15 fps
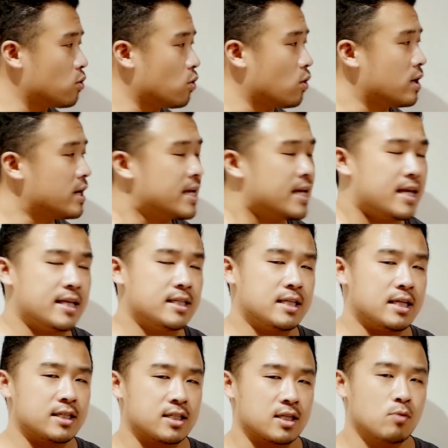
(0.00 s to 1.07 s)
or is
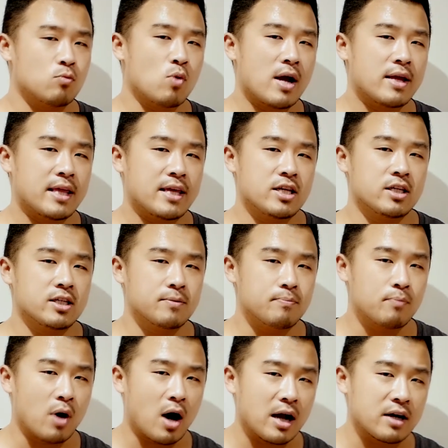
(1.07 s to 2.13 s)
there some way that you can
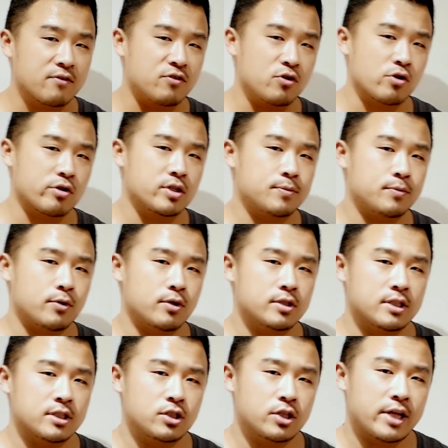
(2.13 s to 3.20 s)
combine a few
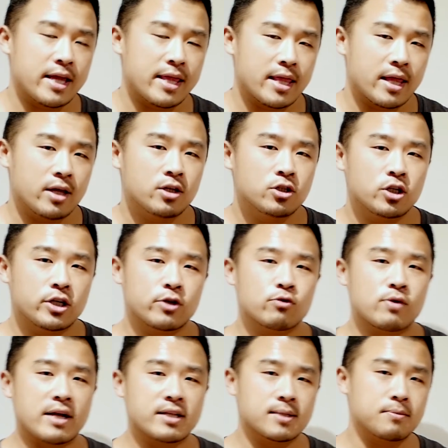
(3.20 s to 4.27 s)
experiences together to
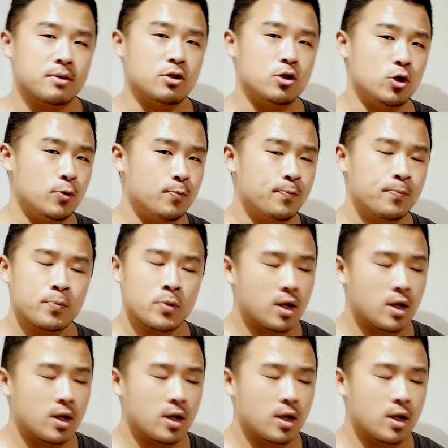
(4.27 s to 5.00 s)
create something new?